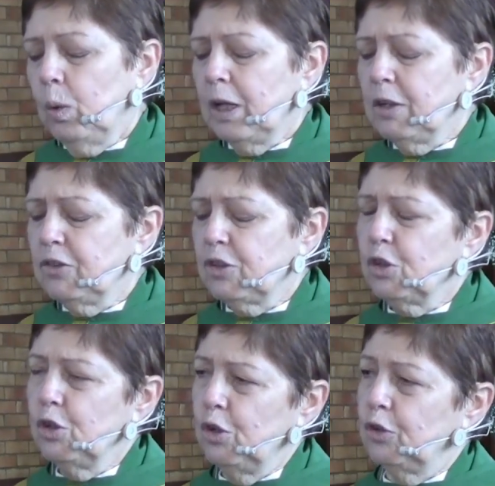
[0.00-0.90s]
Where does
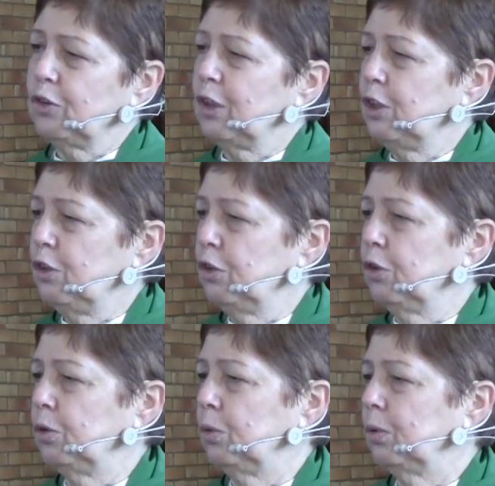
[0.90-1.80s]
it hurt in
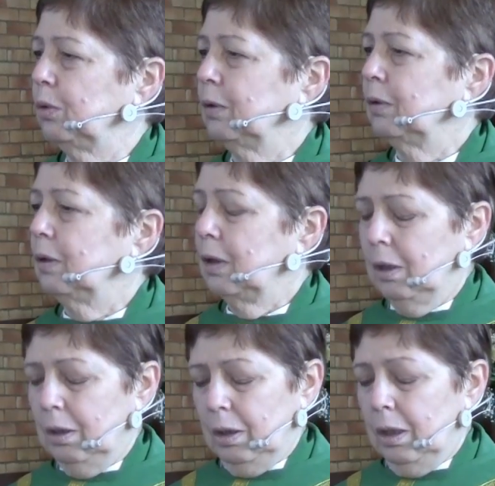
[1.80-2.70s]
you,
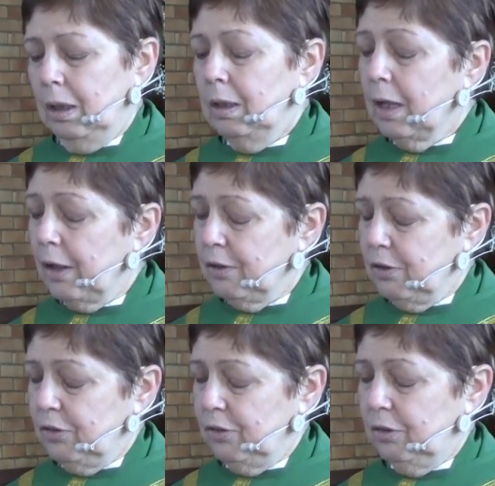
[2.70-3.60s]
in
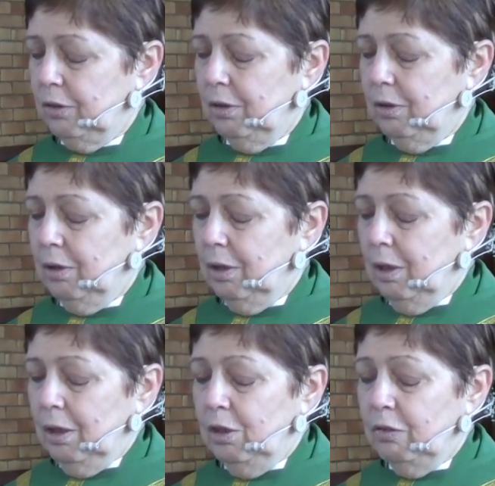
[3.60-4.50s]
others,
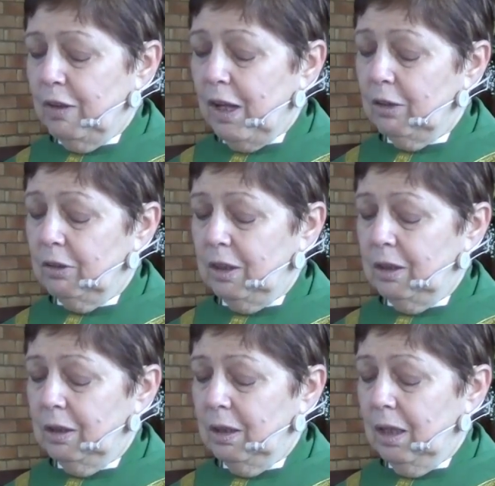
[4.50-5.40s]

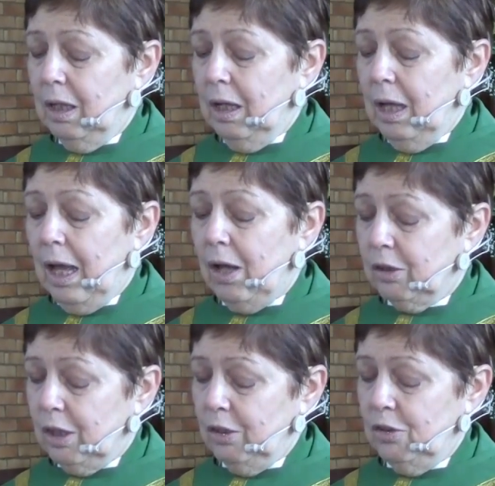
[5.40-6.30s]
Uvalde,
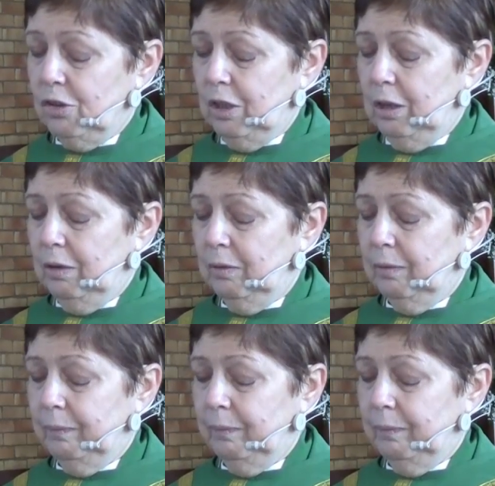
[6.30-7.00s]
our country?